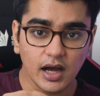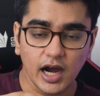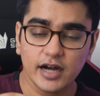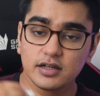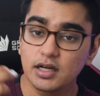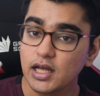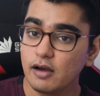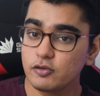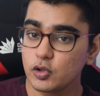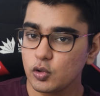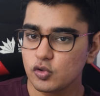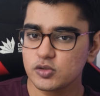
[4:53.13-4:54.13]
I did have
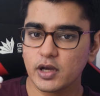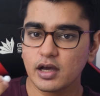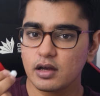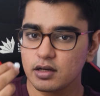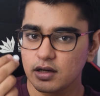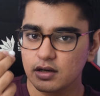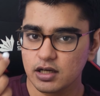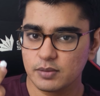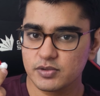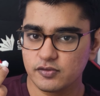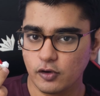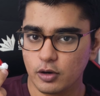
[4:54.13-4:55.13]
to use bigger ear
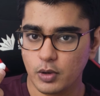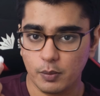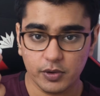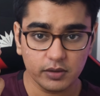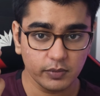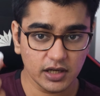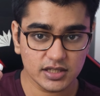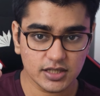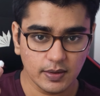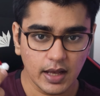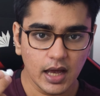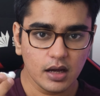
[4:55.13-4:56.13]
tips for proper
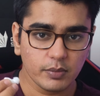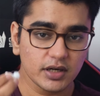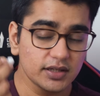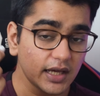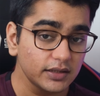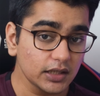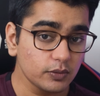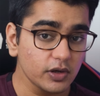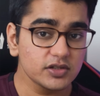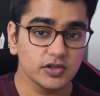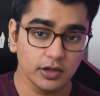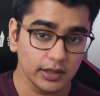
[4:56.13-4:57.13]
bass, but then it
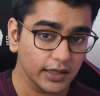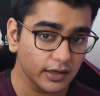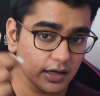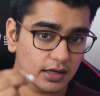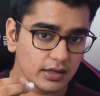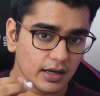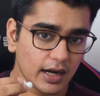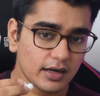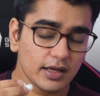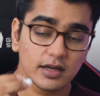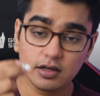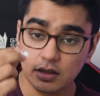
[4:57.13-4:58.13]
was really great
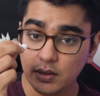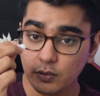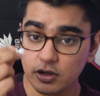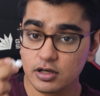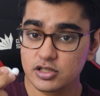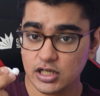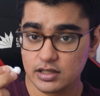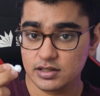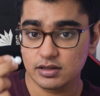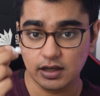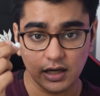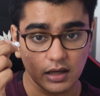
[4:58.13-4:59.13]
and I really wouldn't change
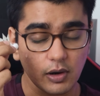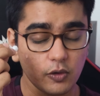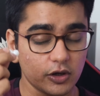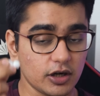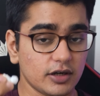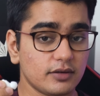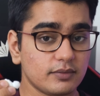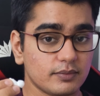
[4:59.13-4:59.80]
a thing about it.